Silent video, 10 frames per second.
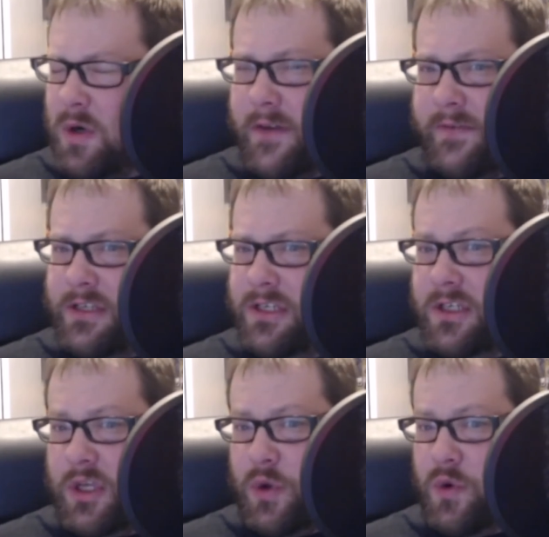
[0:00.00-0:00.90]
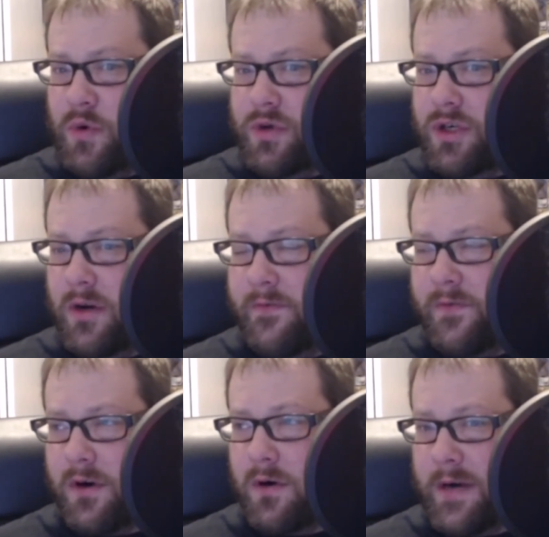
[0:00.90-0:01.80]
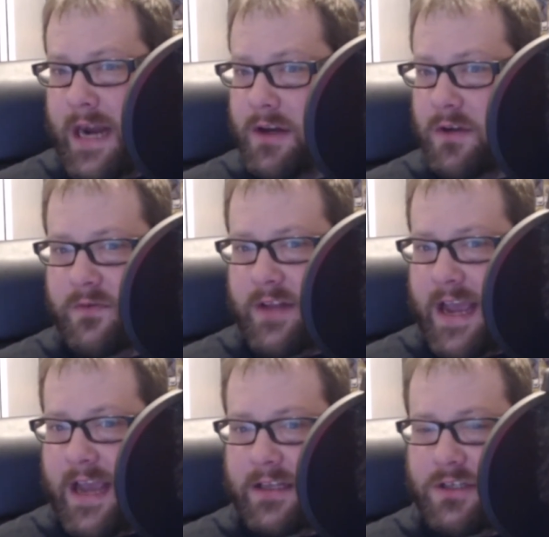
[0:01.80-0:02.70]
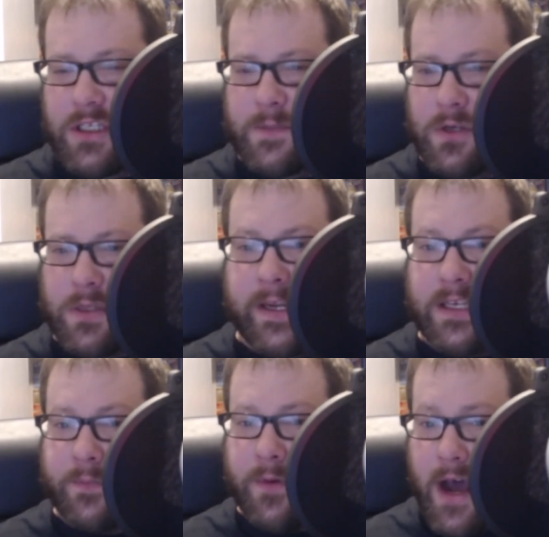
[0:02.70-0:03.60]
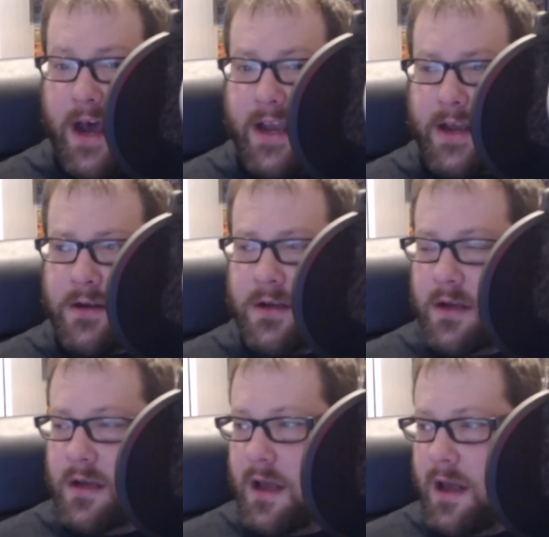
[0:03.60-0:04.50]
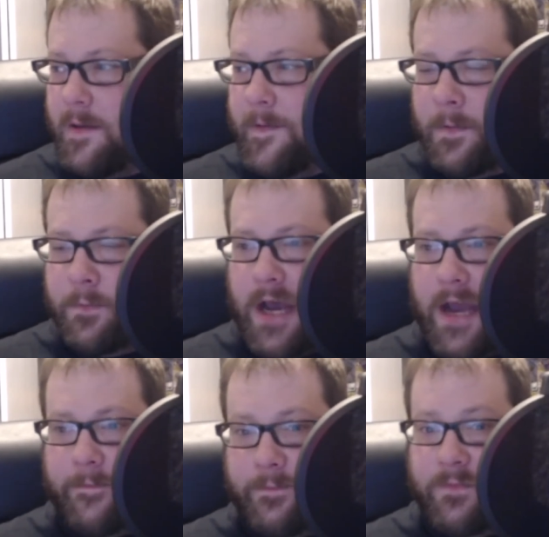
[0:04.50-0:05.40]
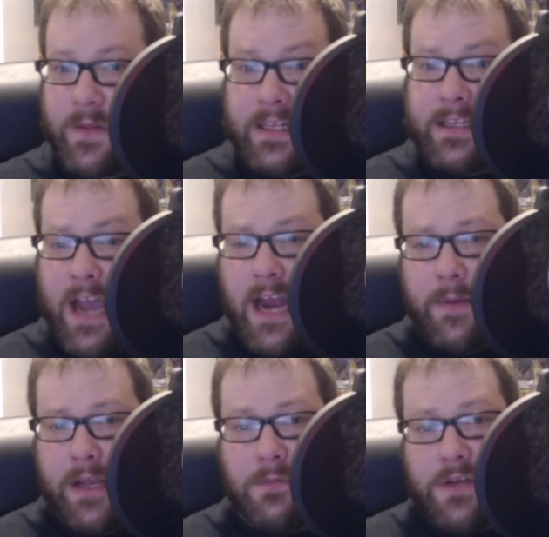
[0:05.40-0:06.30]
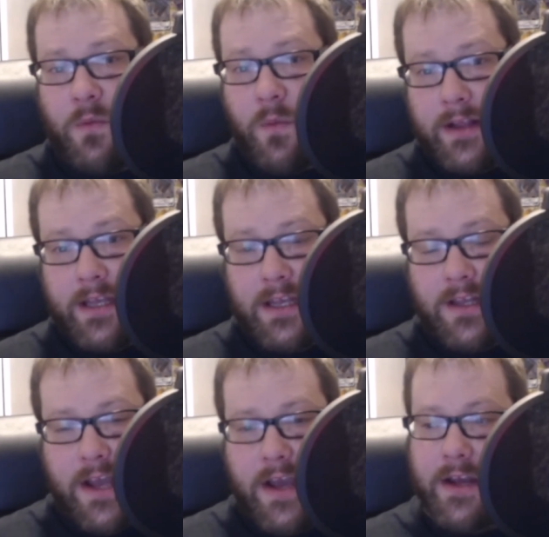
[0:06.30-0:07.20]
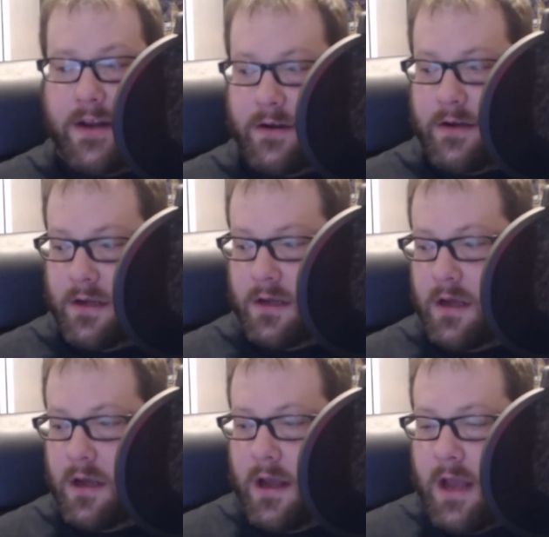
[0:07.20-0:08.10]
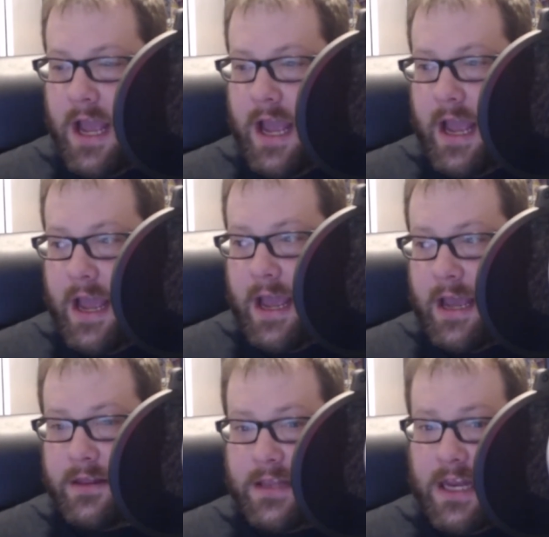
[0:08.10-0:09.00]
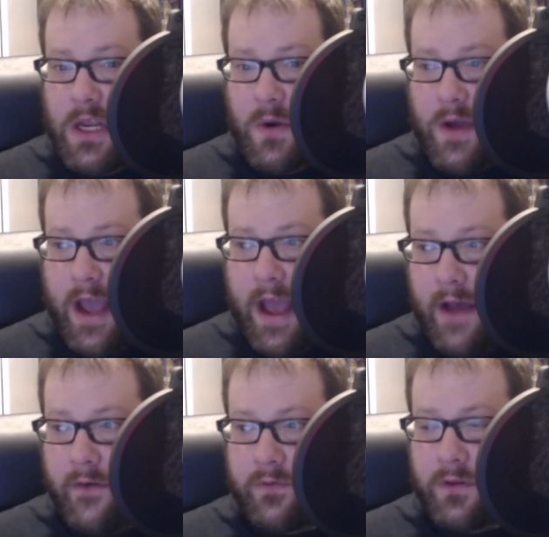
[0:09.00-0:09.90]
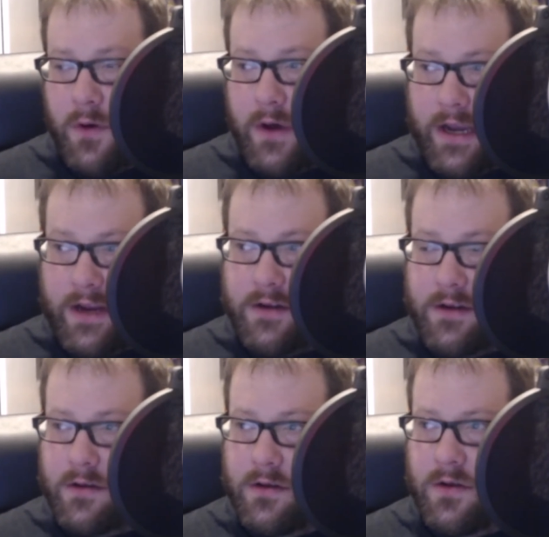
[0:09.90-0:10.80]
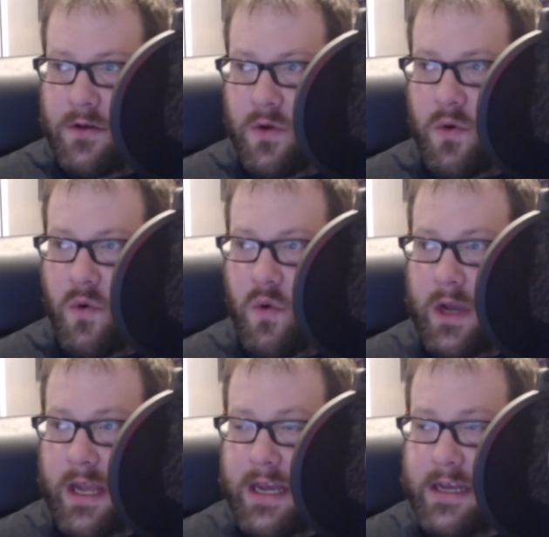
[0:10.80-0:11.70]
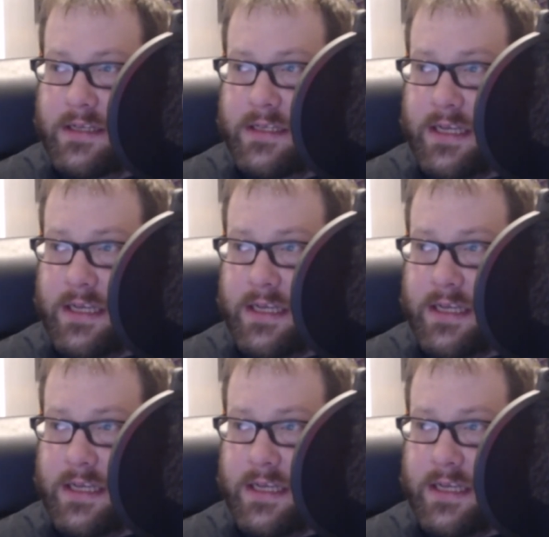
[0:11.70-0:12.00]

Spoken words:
a stooge for Randall Flagg. Like, she's supposed to be his bride, but it kind of becomes unwilling in the end. And then you have Lloyd, who is